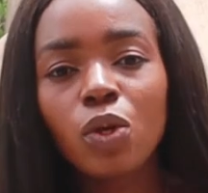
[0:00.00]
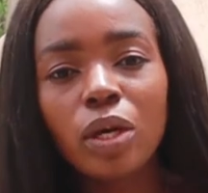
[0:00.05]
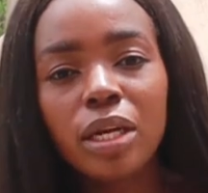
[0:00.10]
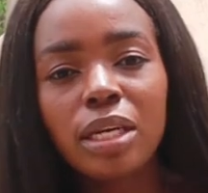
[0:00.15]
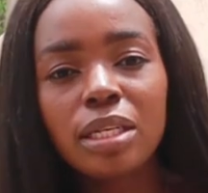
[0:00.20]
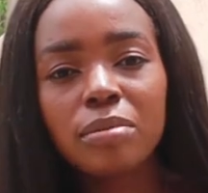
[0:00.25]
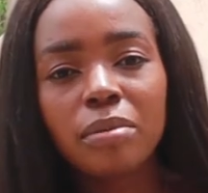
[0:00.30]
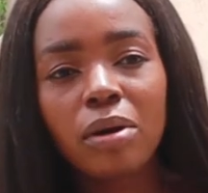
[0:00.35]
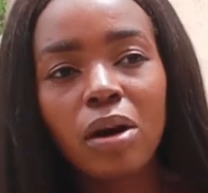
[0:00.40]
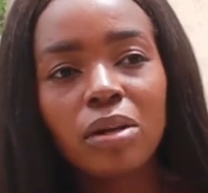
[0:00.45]

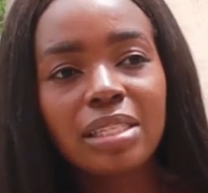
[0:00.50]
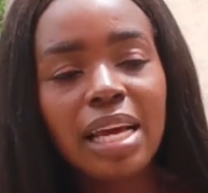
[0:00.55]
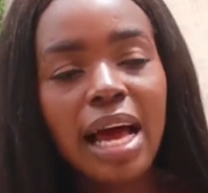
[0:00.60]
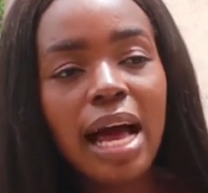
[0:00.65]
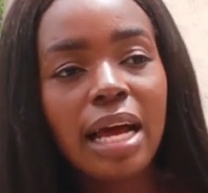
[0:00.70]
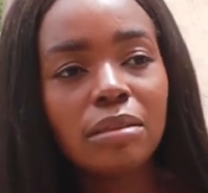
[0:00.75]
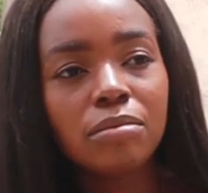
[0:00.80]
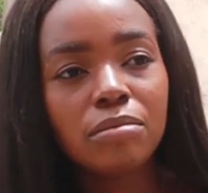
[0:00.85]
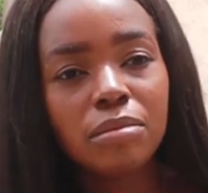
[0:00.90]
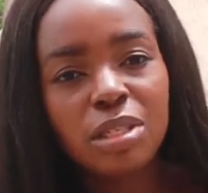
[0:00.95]
talking about
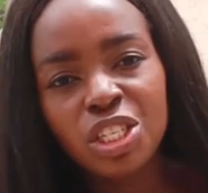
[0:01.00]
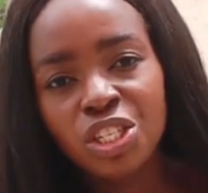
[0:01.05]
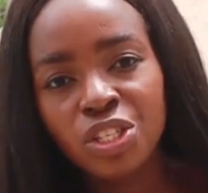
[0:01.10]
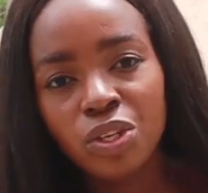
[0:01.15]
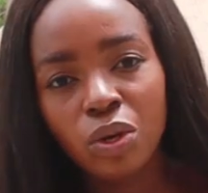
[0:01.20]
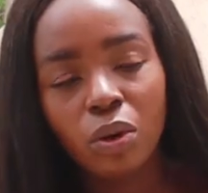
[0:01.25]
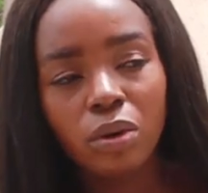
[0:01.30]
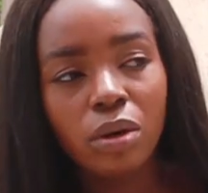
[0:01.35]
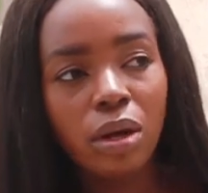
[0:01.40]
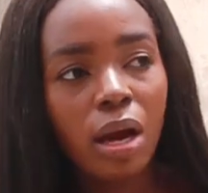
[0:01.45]

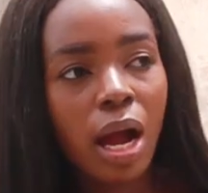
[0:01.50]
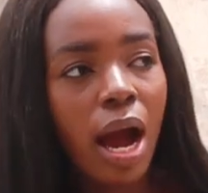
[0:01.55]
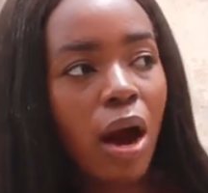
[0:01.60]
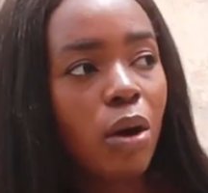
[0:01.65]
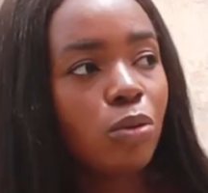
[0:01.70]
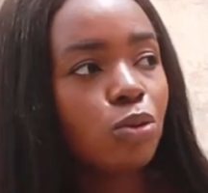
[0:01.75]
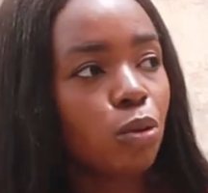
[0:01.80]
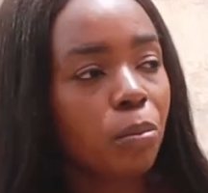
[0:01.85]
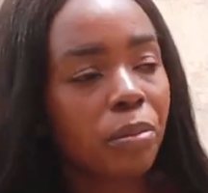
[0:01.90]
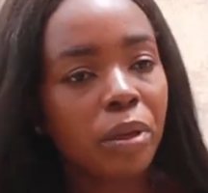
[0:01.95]
admission,
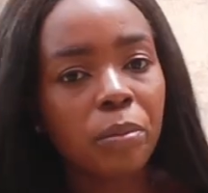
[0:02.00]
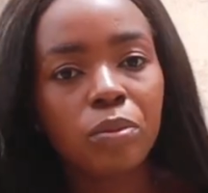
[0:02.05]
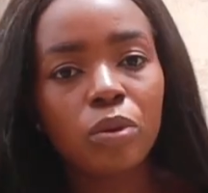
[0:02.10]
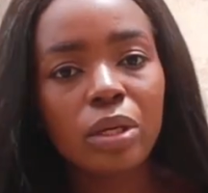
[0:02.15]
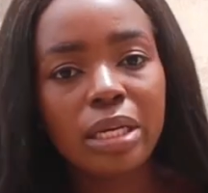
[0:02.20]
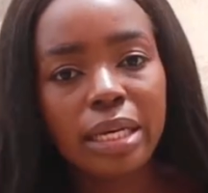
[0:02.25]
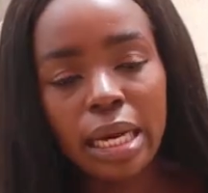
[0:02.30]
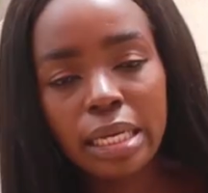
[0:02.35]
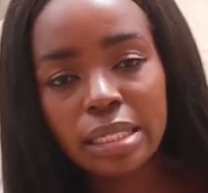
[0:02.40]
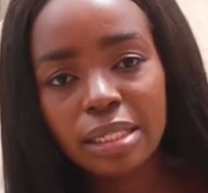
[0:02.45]
how do
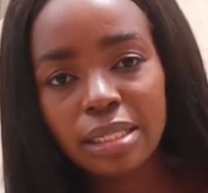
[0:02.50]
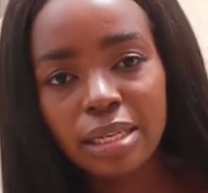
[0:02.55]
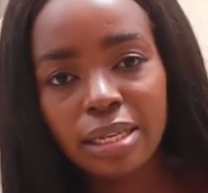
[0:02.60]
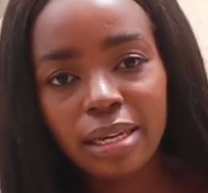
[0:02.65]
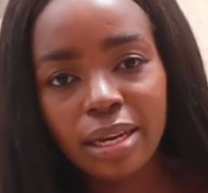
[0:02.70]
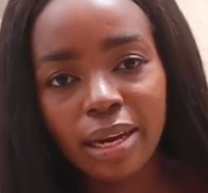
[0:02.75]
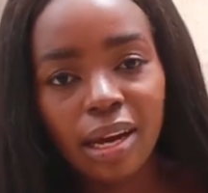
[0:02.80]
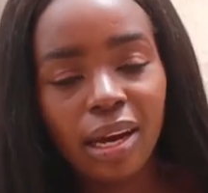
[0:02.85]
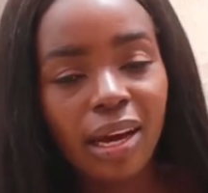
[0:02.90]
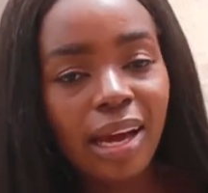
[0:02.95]
people get in
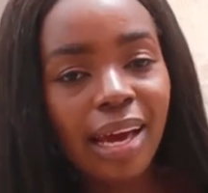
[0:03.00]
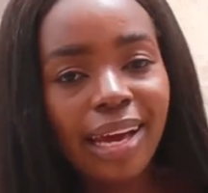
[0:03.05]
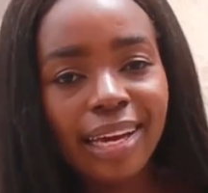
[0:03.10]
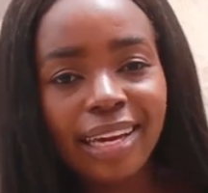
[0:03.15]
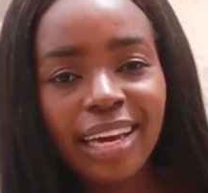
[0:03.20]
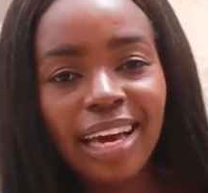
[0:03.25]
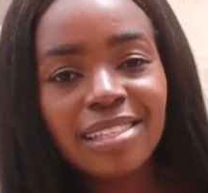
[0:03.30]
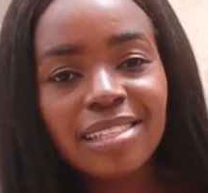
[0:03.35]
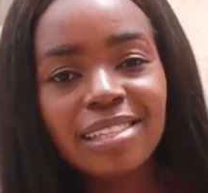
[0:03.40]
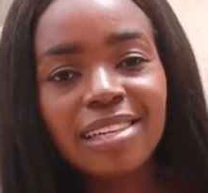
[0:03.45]
here?
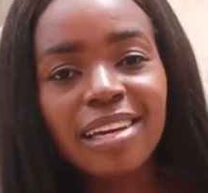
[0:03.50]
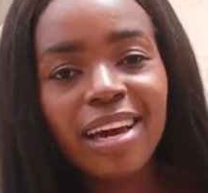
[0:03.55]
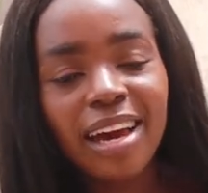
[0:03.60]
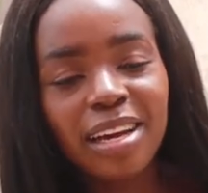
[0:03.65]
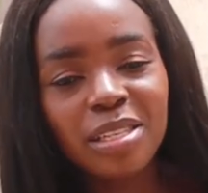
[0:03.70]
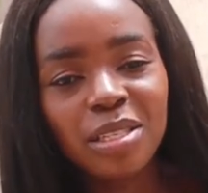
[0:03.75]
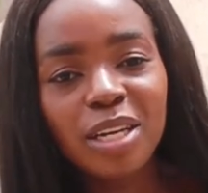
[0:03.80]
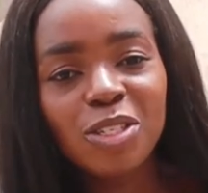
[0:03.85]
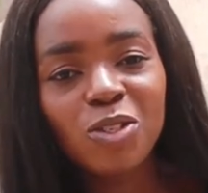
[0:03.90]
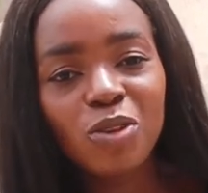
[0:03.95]
Getting in
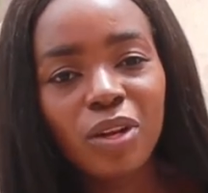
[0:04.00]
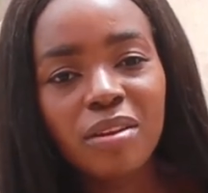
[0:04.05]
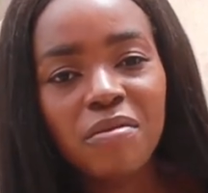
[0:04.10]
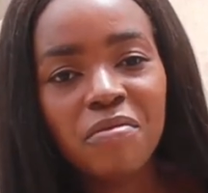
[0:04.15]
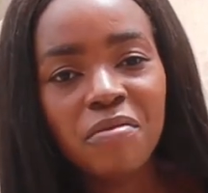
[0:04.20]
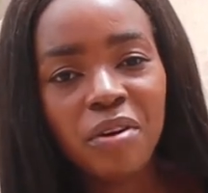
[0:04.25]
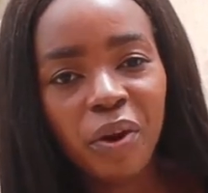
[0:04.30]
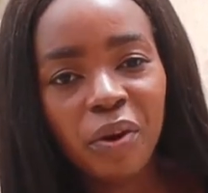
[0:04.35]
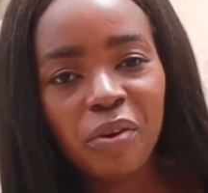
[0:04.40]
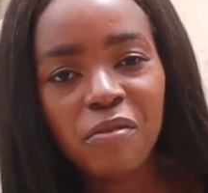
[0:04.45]
here is
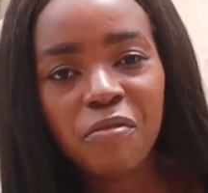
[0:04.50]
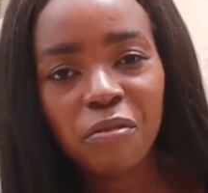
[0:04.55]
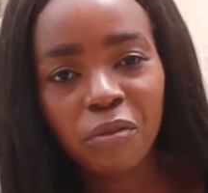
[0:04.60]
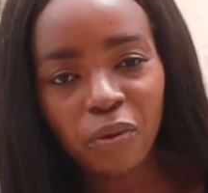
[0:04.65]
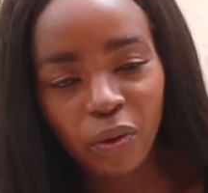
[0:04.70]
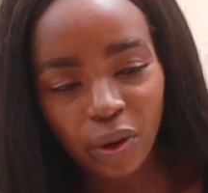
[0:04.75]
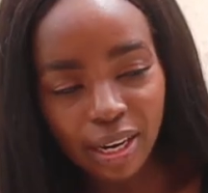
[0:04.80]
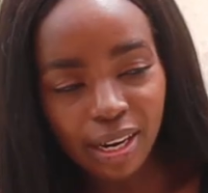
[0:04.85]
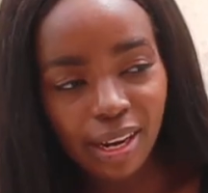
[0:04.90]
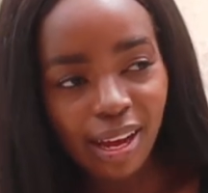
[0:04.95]
actually very
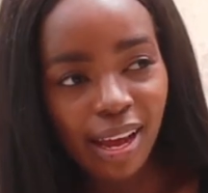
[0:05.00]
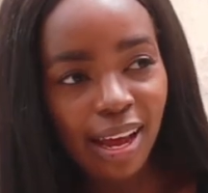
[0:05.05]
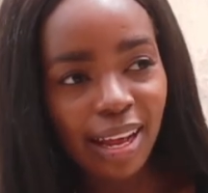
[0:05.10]
free.